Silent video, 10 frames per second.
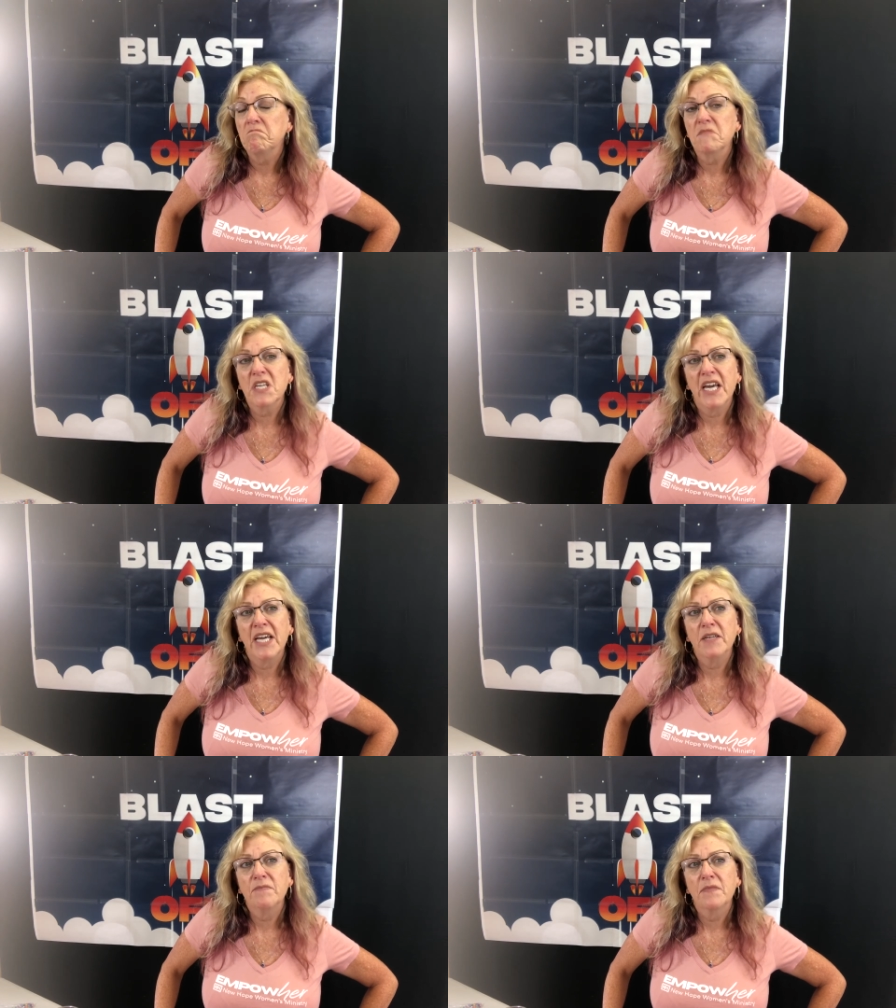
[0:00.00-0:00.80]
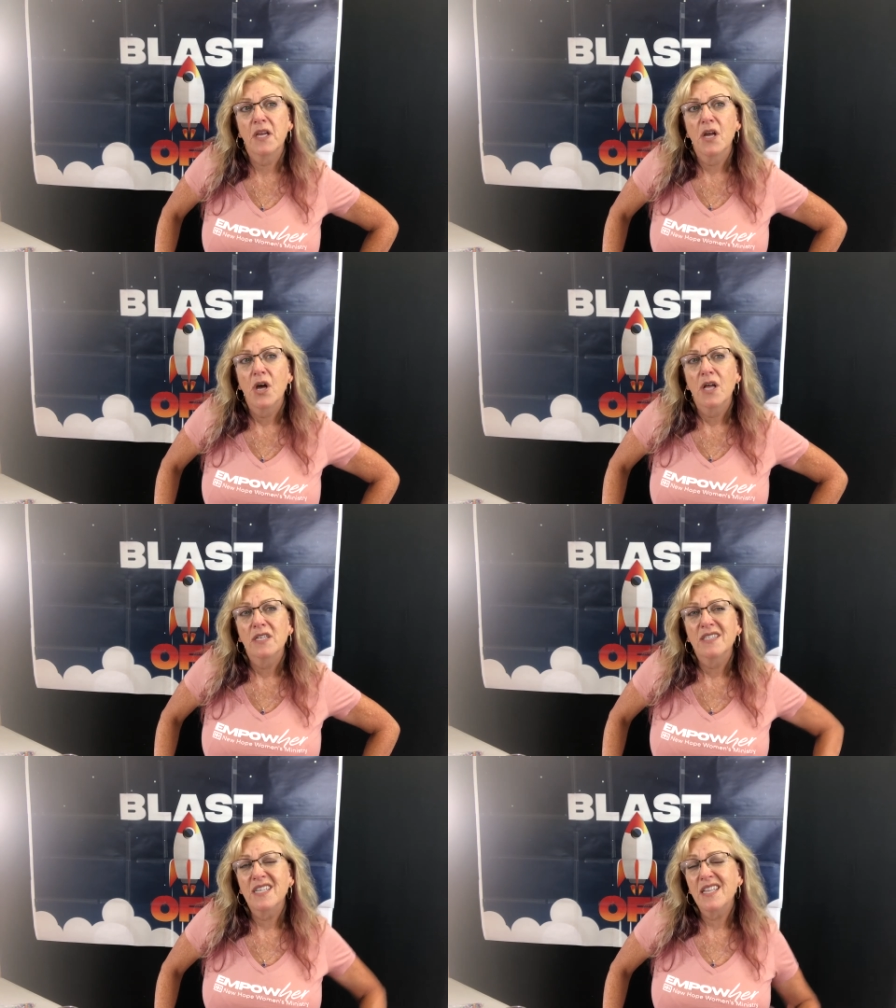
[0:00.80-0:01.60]
Okay.
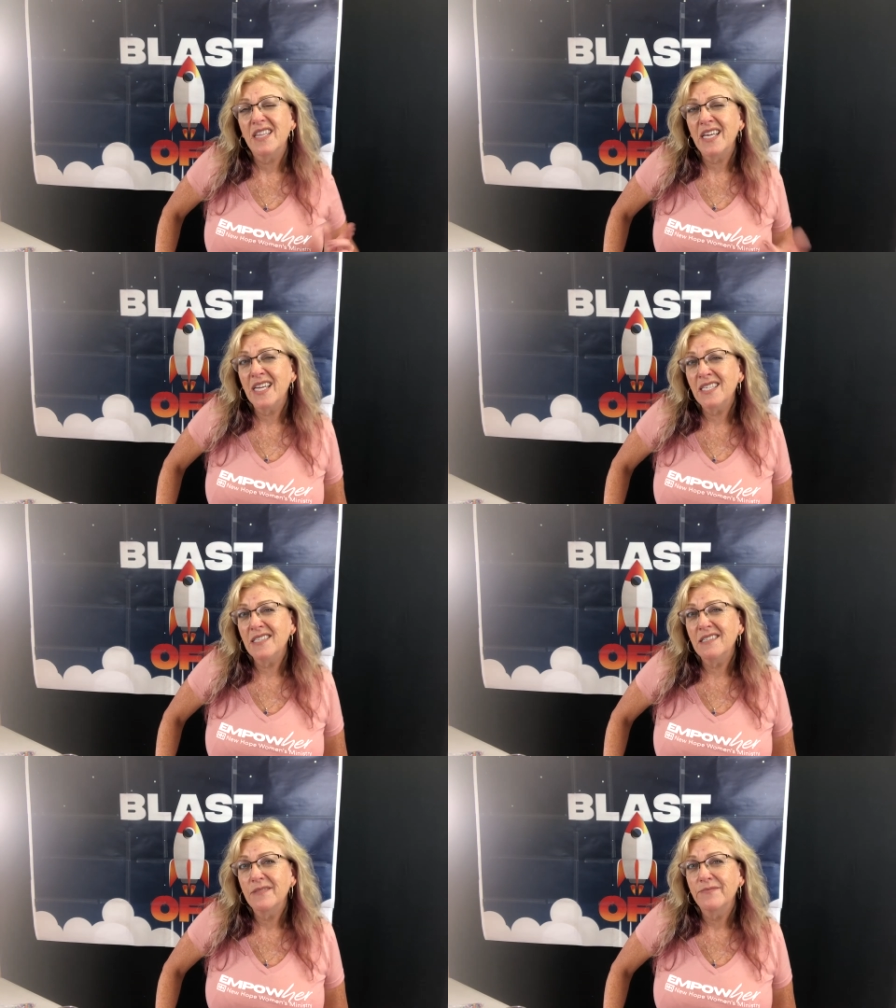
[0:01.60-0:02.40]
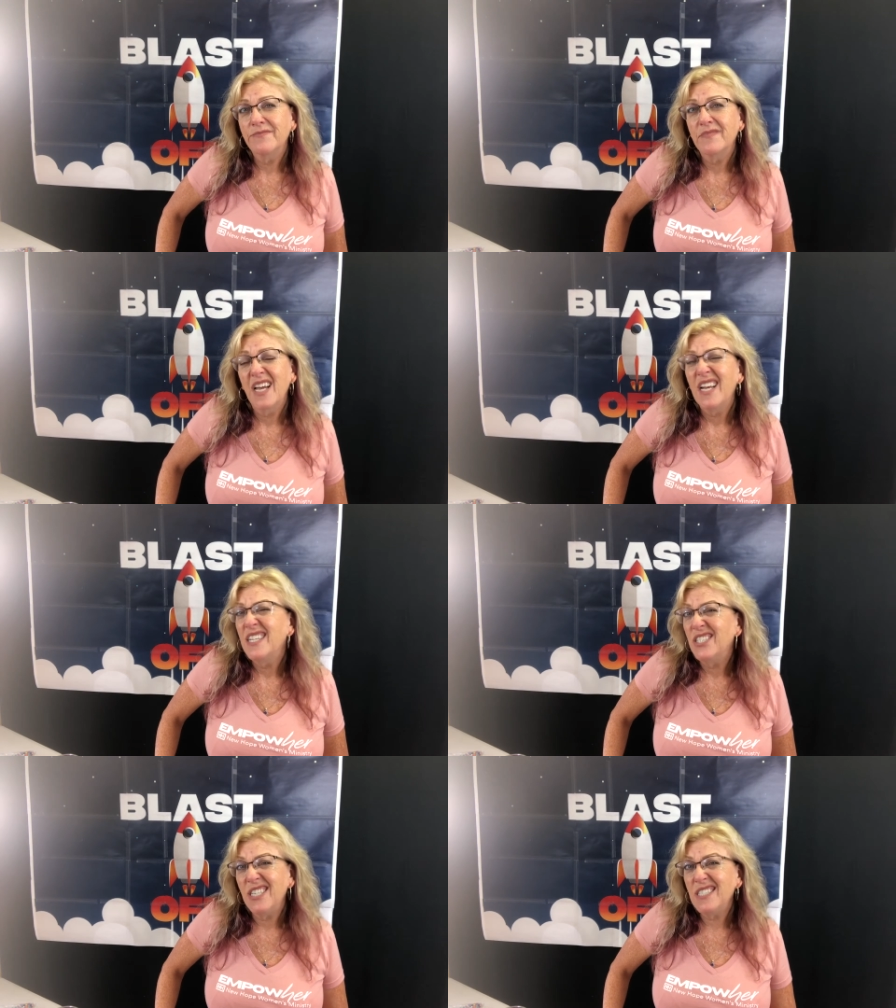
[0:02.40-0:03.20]
See, the thing is,
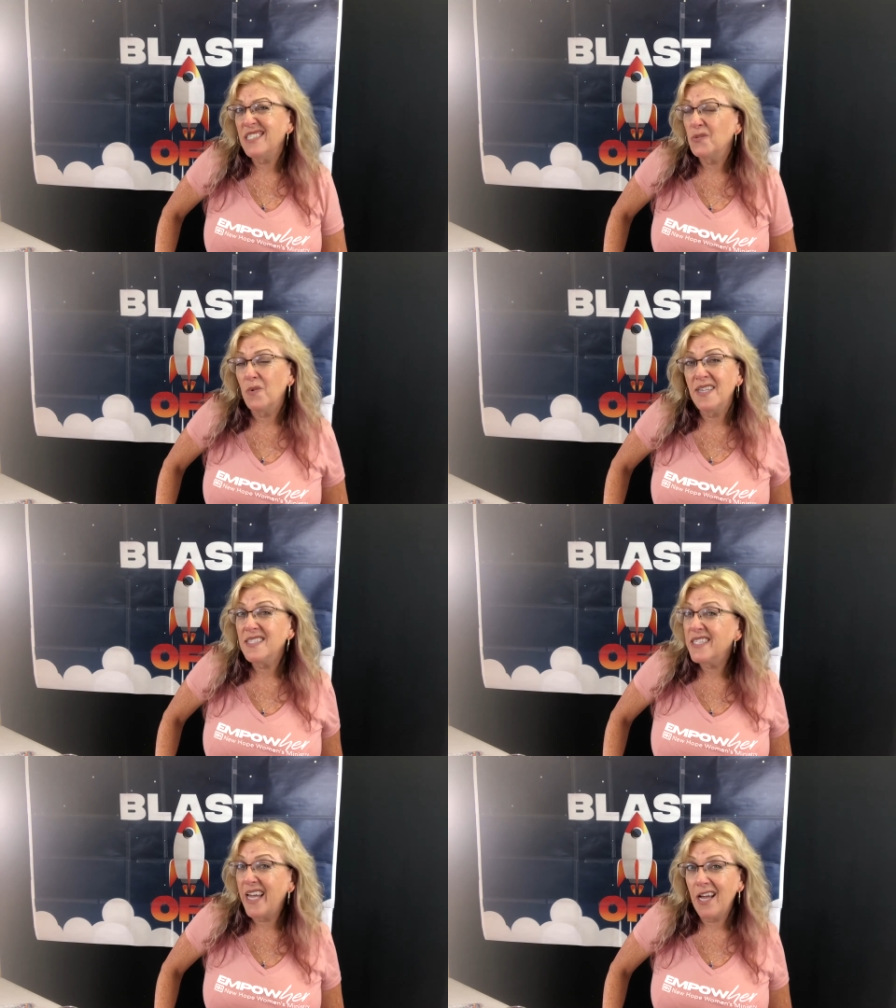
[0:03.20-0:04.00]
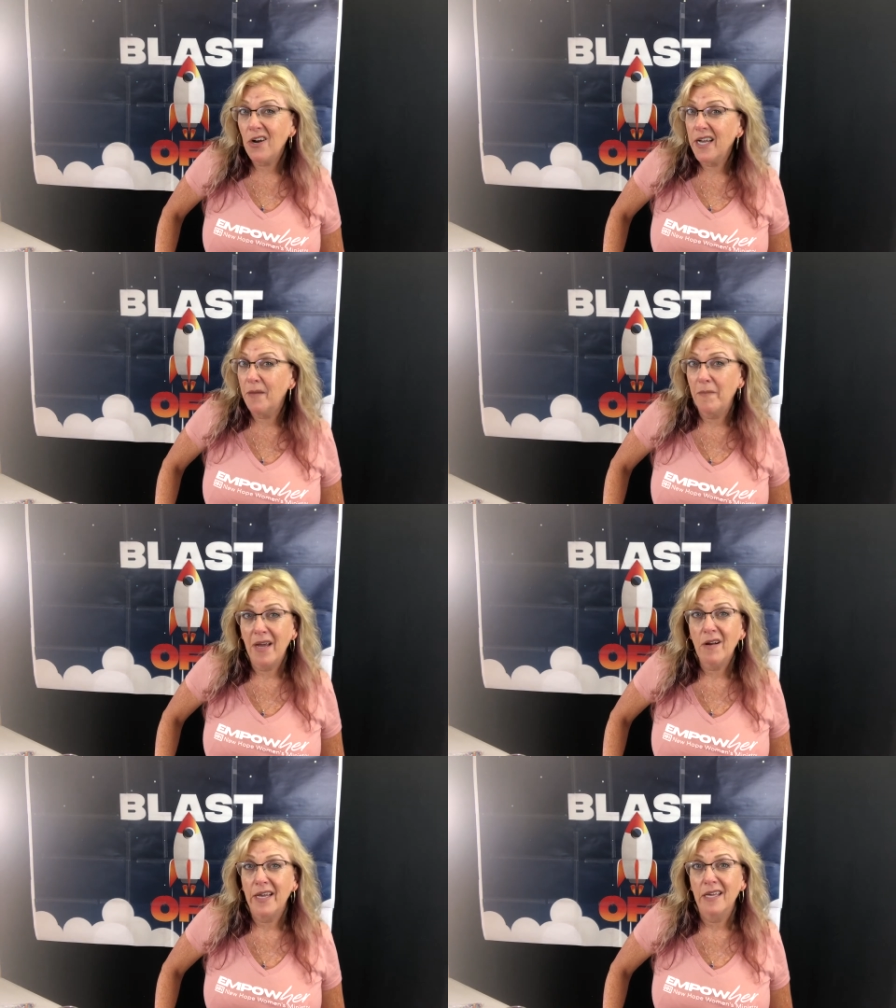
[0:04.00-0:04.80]
Jesus wasn't angry at
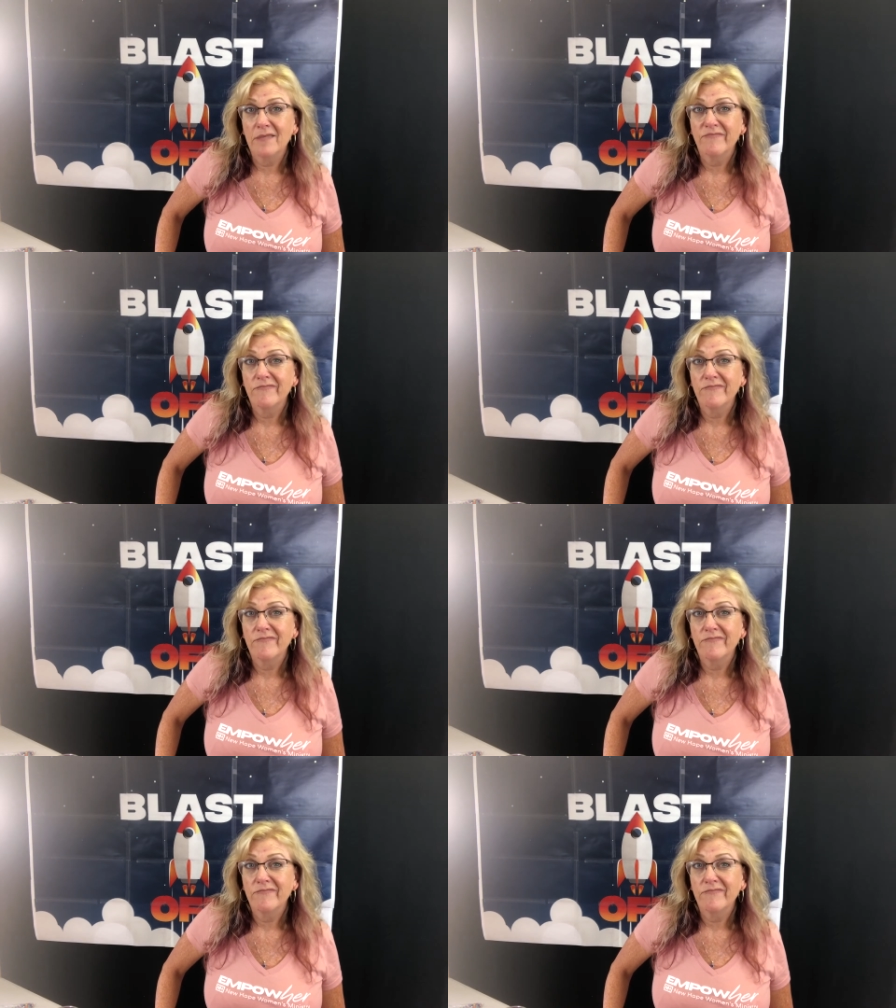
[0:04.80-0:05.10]
Mary.